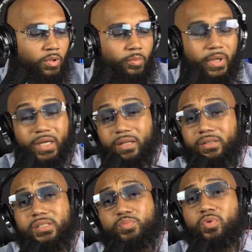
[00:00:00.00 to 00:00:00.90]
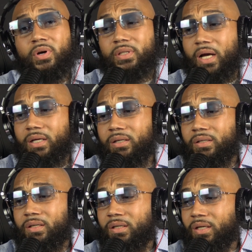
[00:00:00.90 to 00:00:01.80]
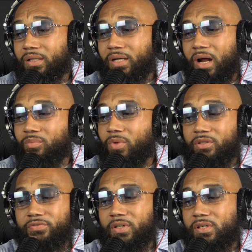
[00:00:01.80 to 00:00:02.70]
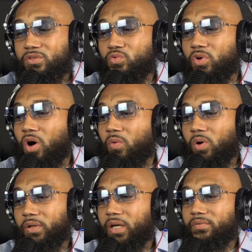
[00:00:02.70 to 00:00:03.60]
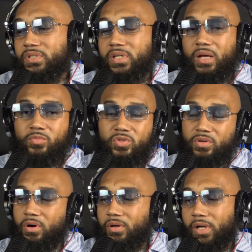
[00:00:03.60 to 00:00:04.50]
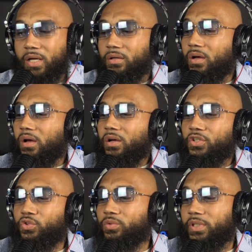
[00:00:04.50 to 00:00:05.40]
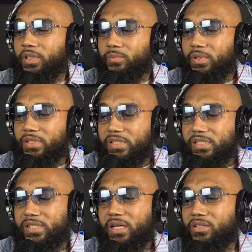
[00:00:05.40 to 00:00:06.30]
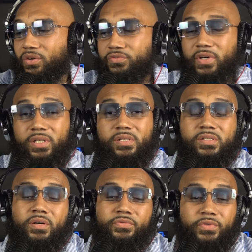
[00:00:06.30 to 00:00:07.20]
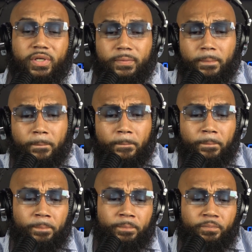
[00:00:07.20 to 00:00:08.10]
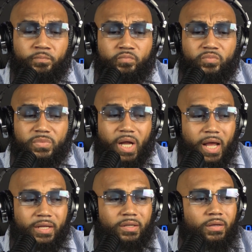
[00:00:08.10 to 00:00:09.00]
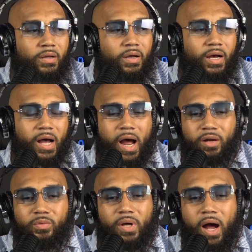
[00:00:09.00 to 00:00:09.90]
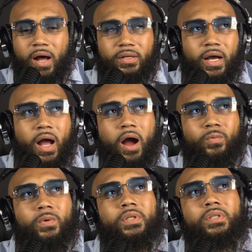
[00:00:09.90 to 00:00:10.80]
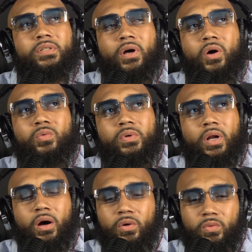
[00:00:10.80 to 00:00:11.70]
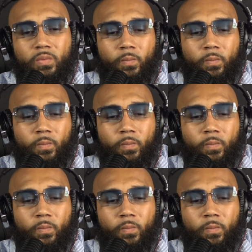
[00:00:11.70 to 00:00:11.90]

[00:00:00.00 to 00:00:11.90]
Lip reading: Man, at this point, like, a lot of motherfuckers who go on Kevin Samuels, dog, like, you literally just setting your fucking self up. Like, I really don't know